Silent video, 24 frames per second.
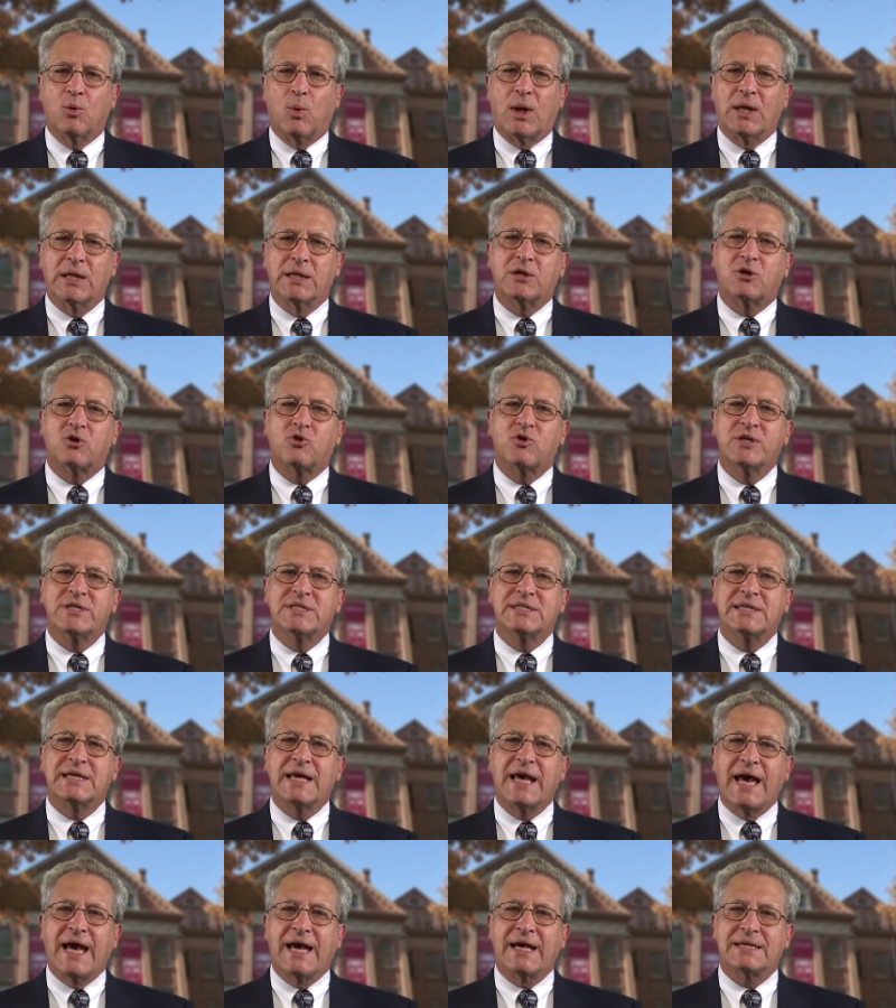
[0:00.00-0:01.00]
while
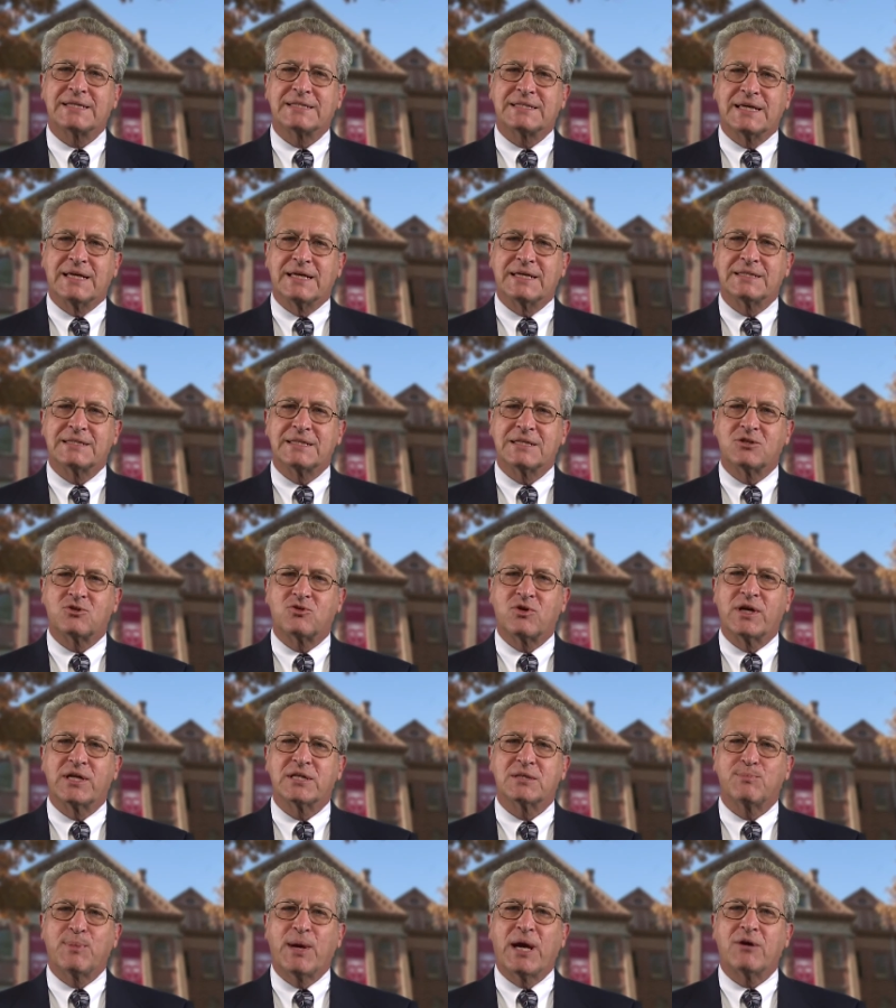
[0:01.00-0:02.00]
increasing access and
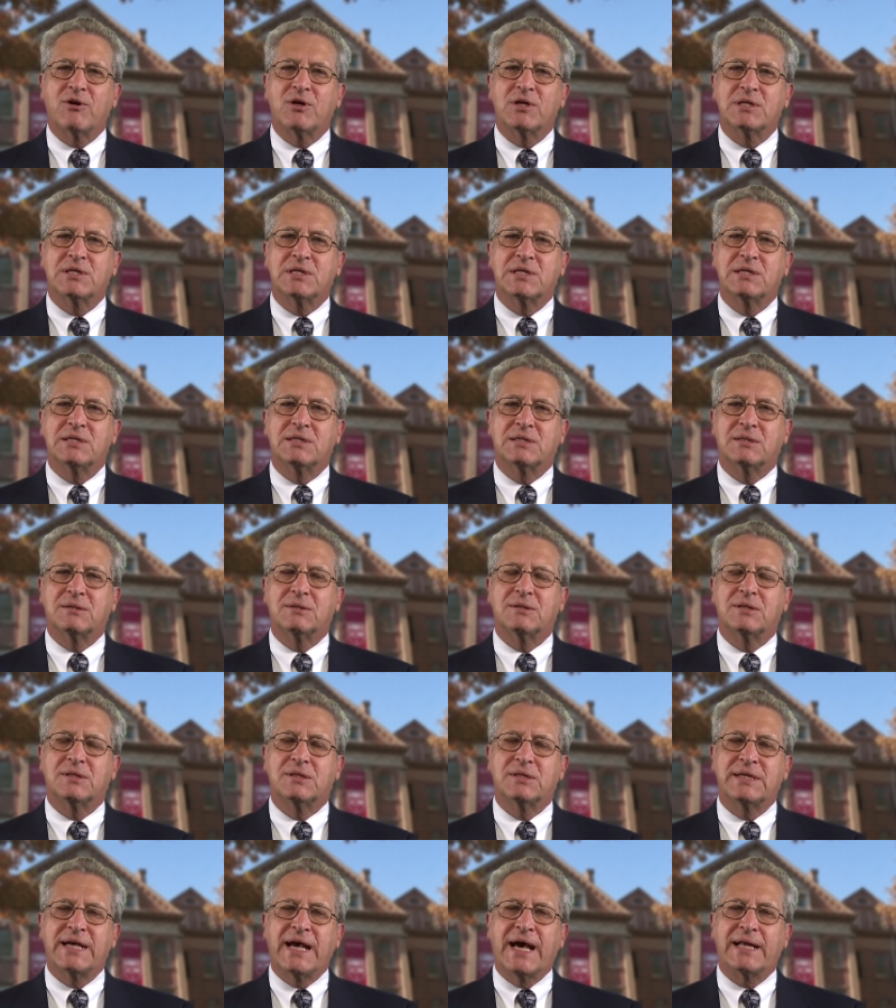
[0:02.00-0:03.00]
transparency
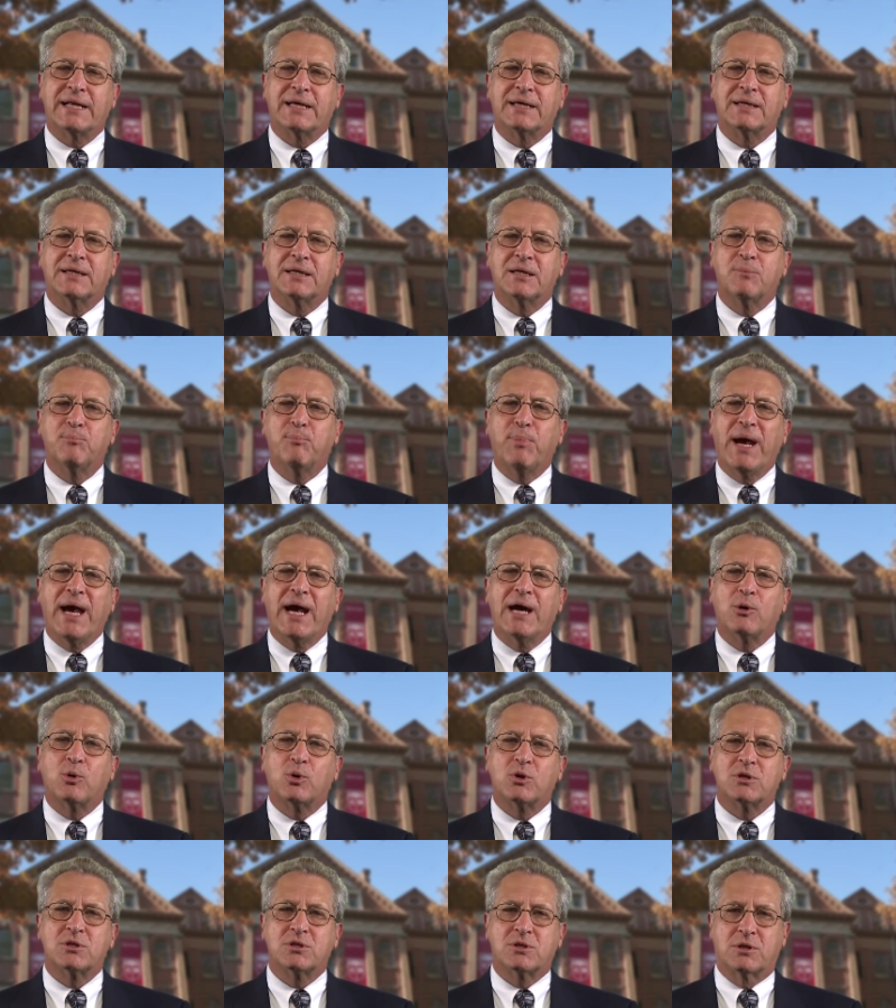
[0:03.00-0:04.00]
to the data
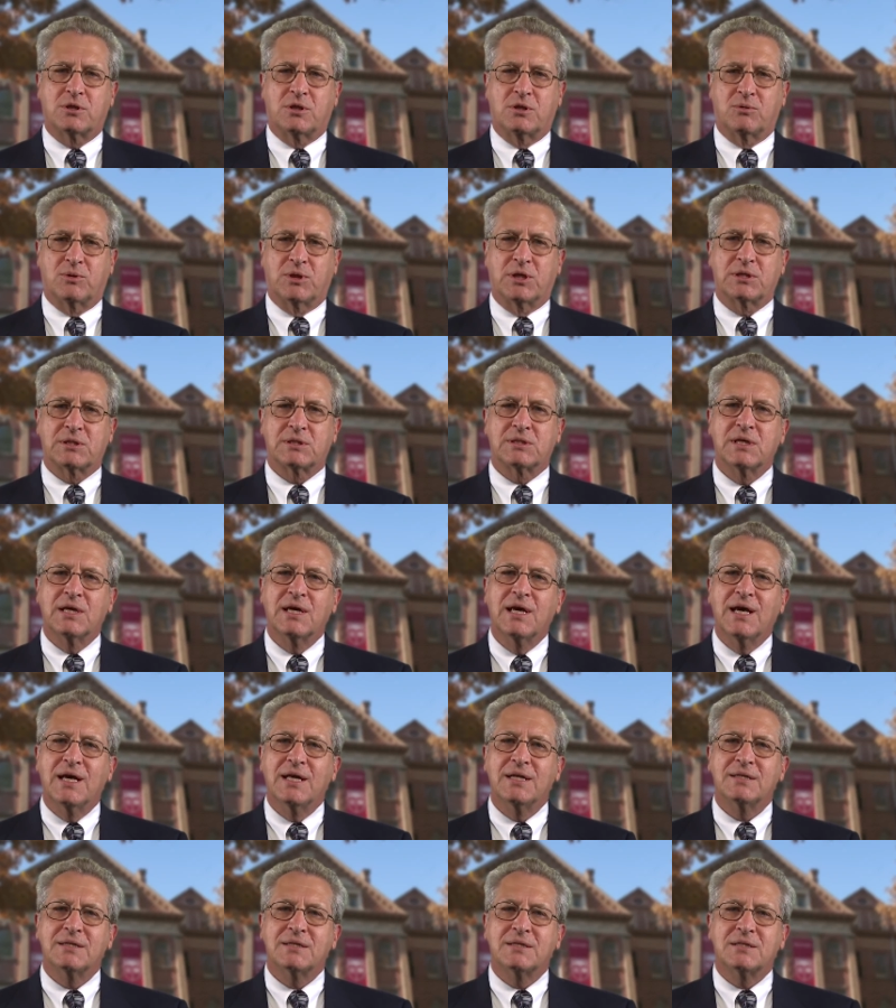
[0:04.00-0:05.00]
empowers the units
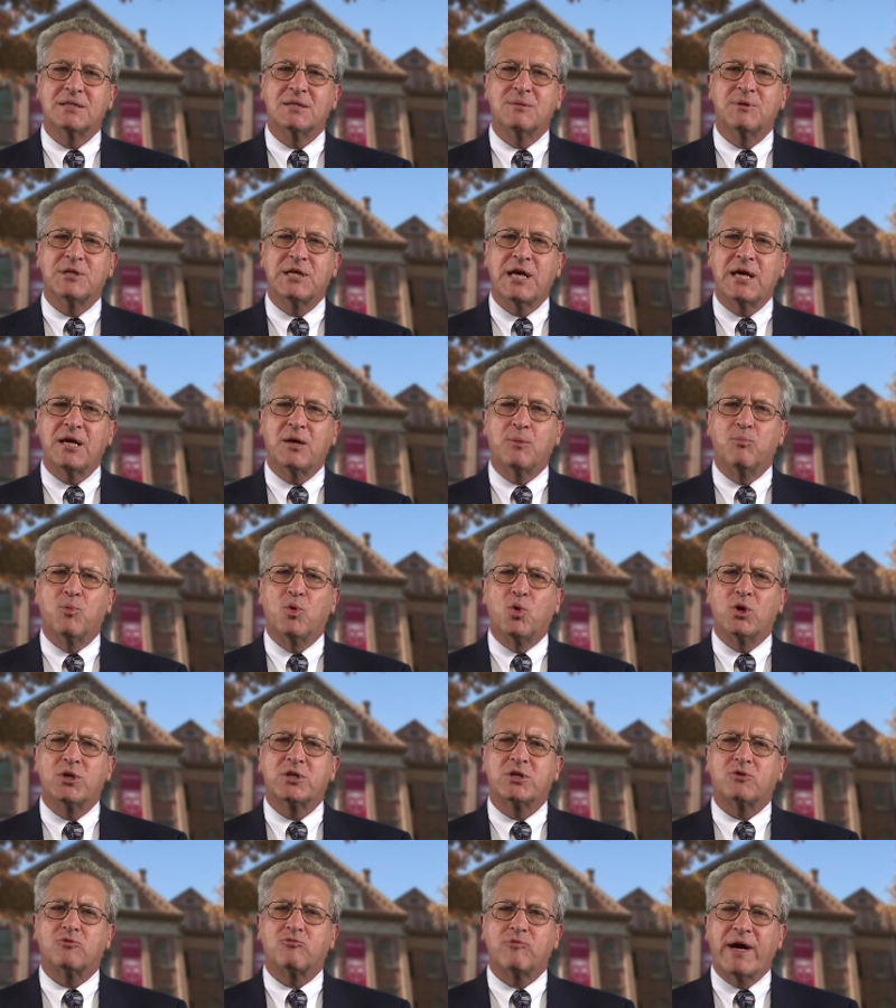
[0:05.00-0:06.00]
to take
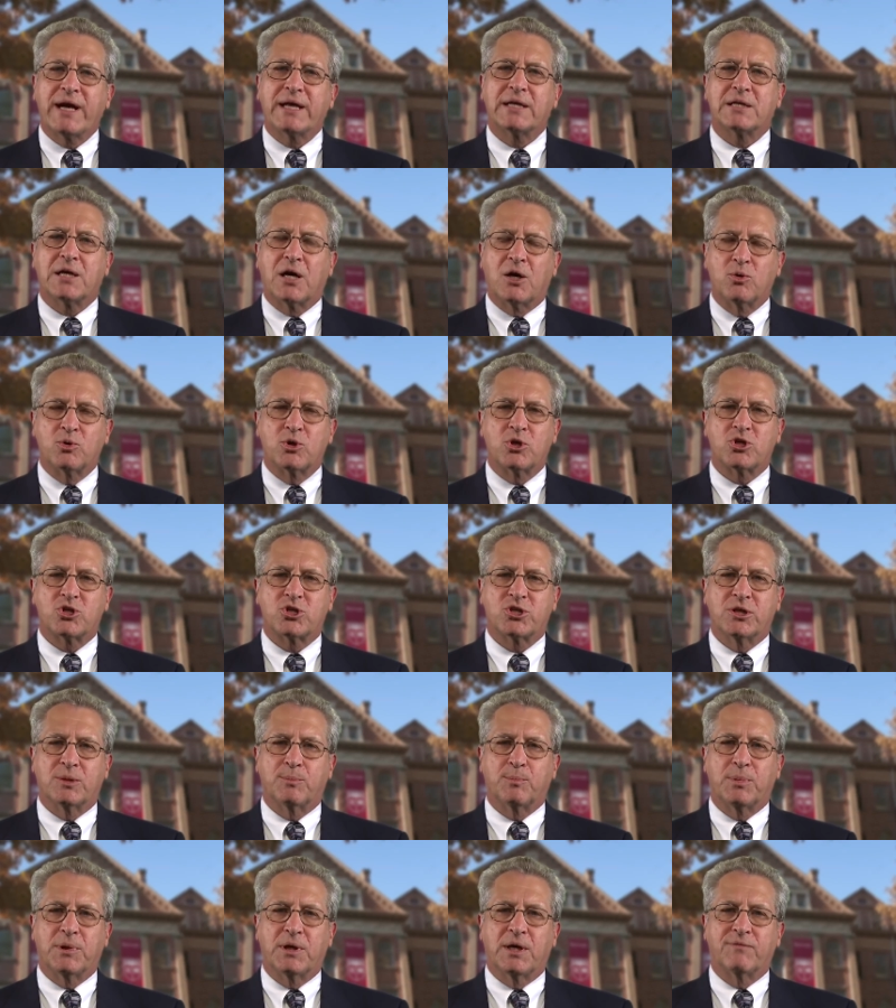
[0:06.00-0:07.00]
more direct
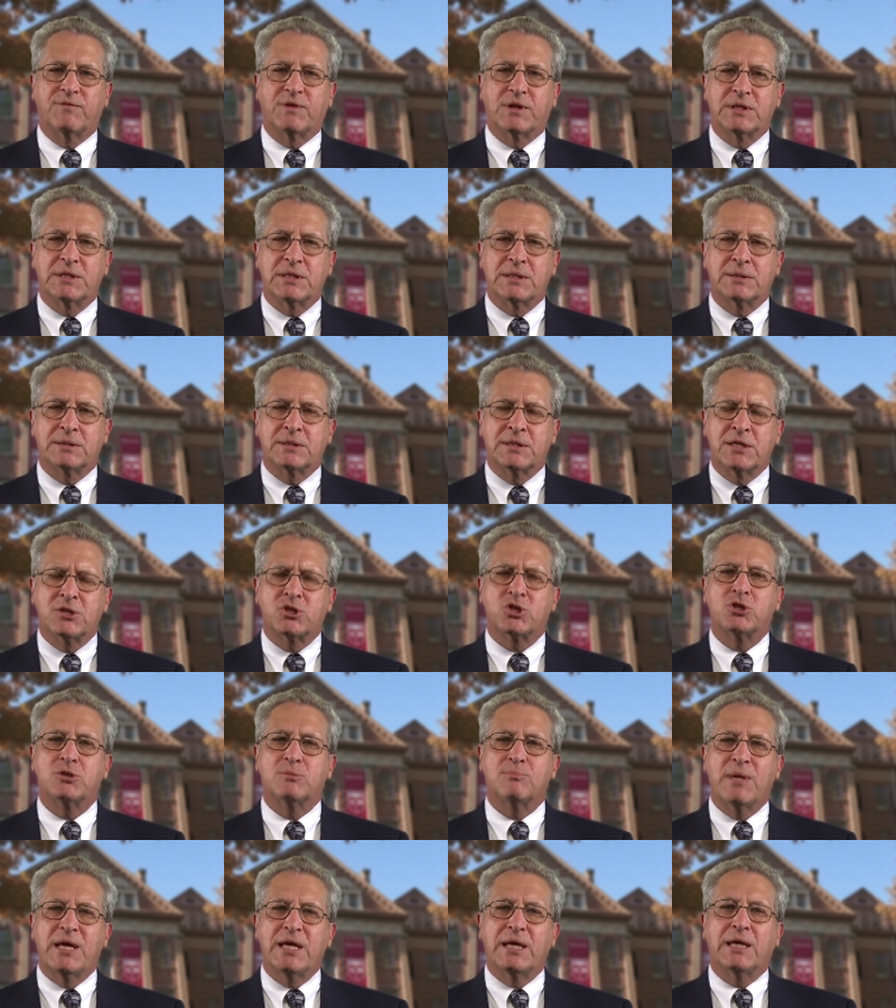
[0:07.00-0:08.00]
ownership of the
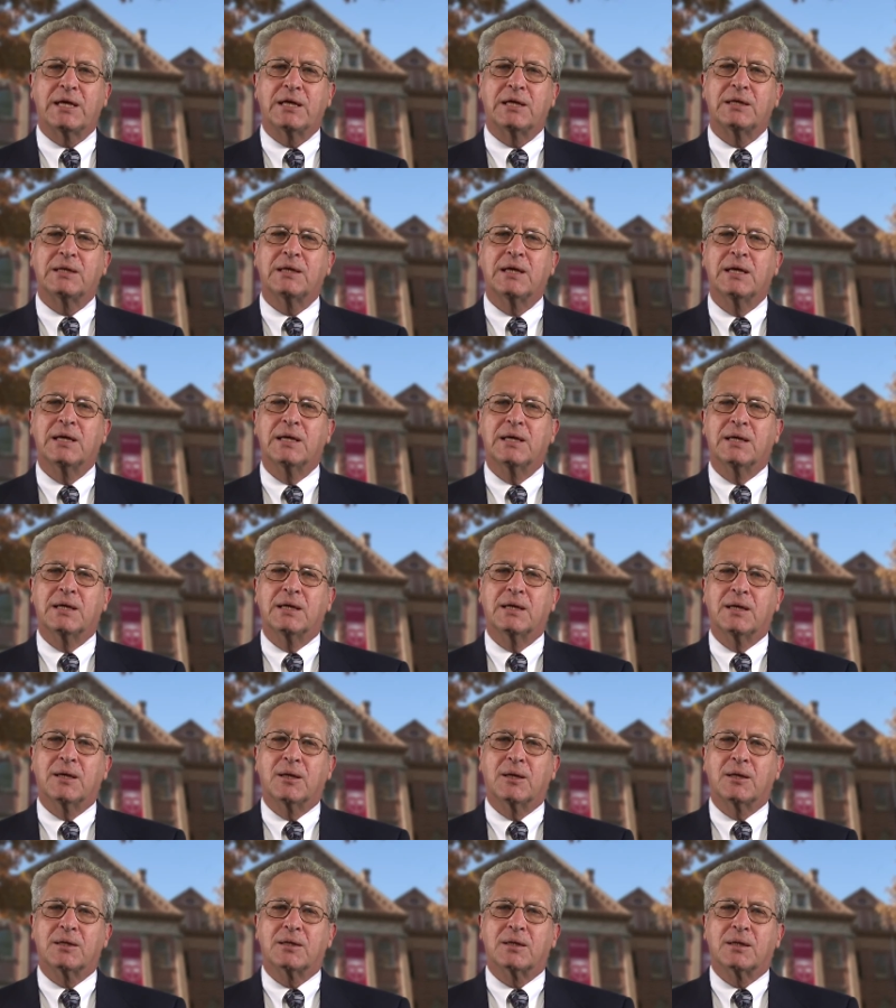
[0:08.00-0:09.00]
decision-making
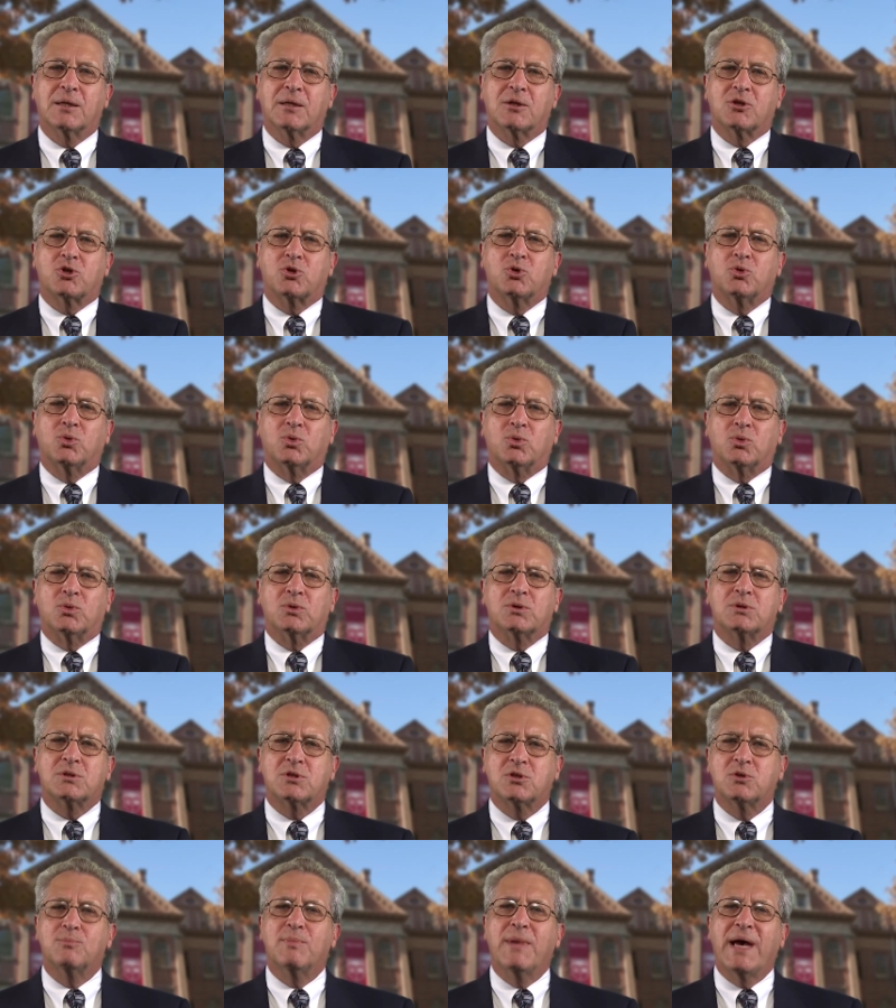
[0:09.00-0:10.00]

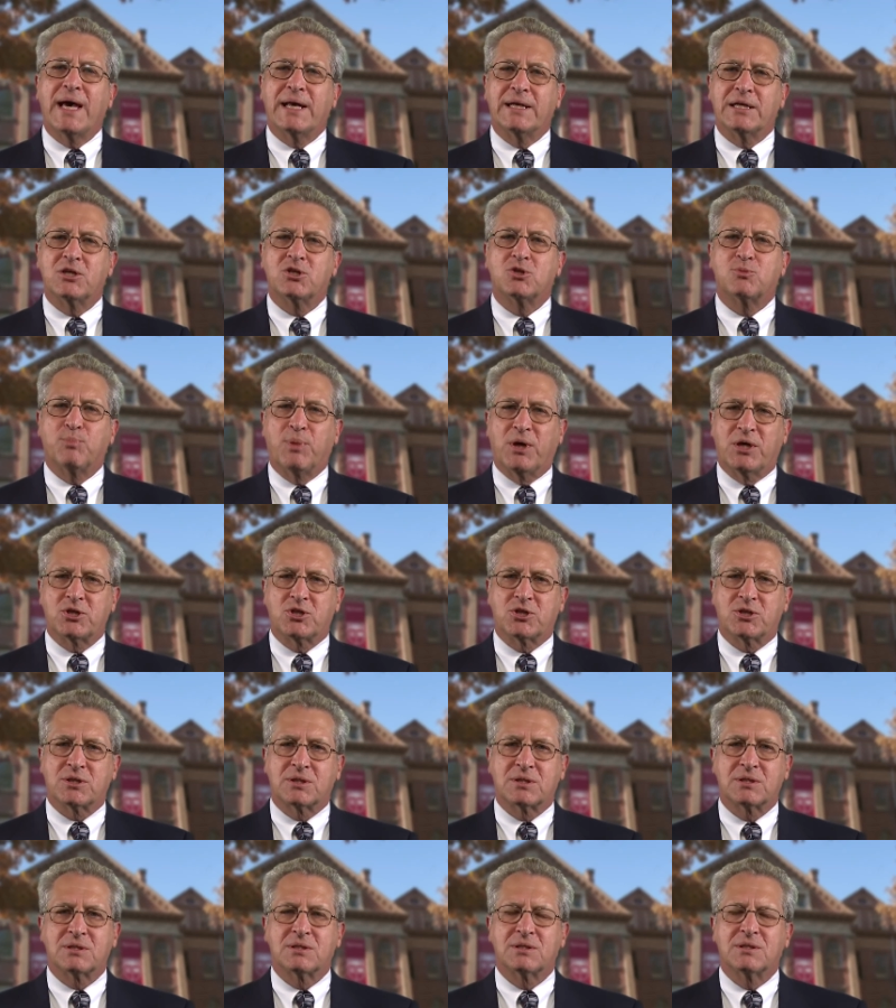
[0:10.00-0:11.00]
tools to manage
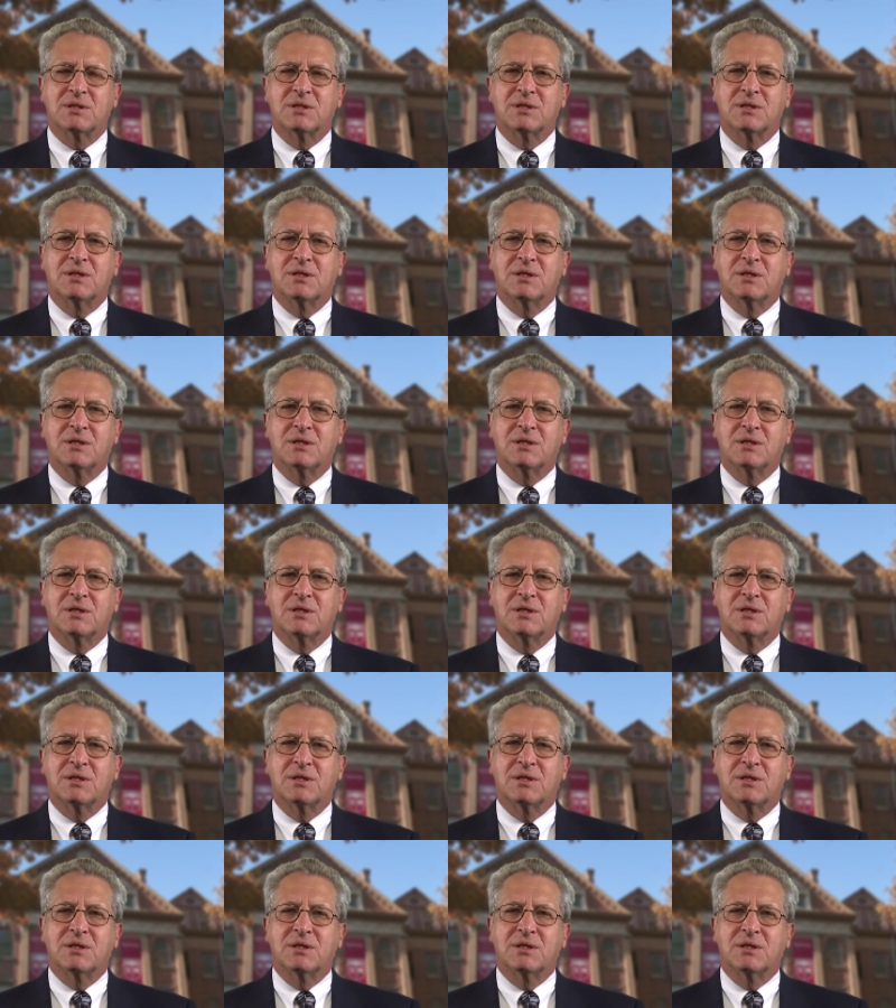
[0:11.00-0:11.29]
budgets.